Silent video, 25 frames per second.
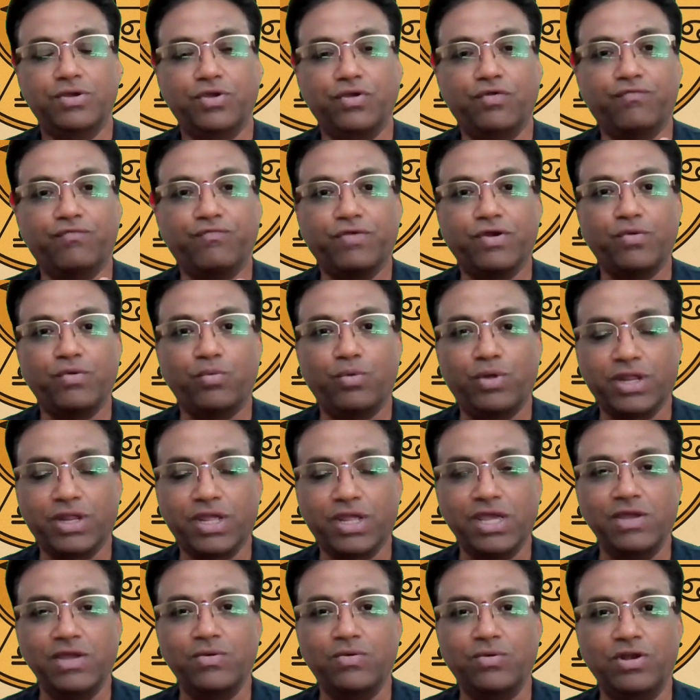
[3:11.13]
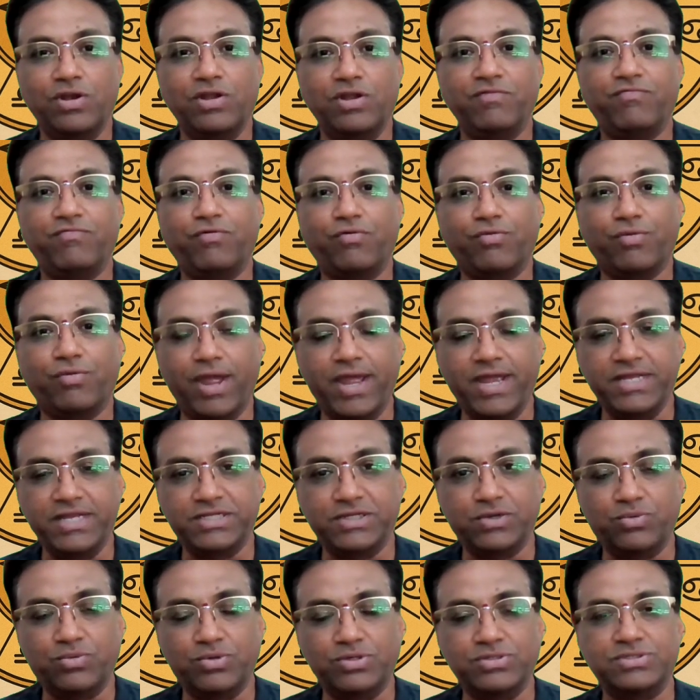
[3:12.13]
If you are working only for
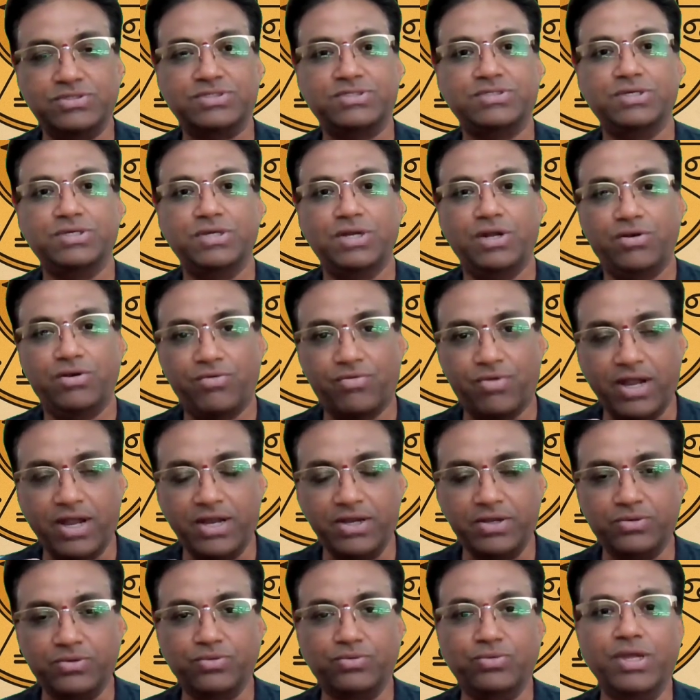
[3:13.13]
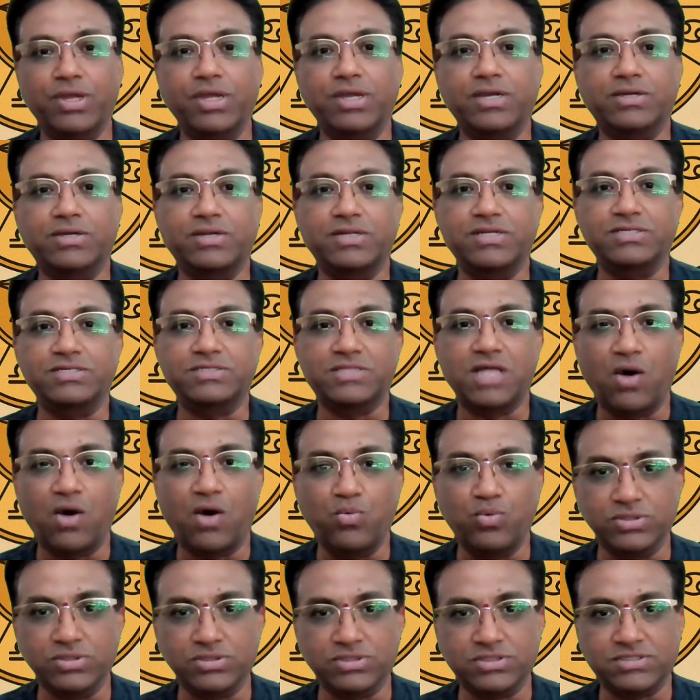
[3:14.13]
8 hours, try to increase the
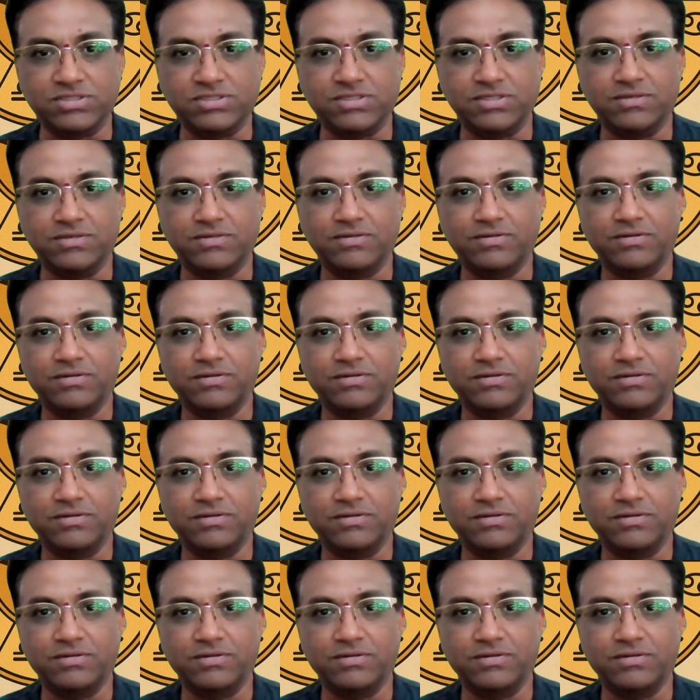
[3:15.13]
hours.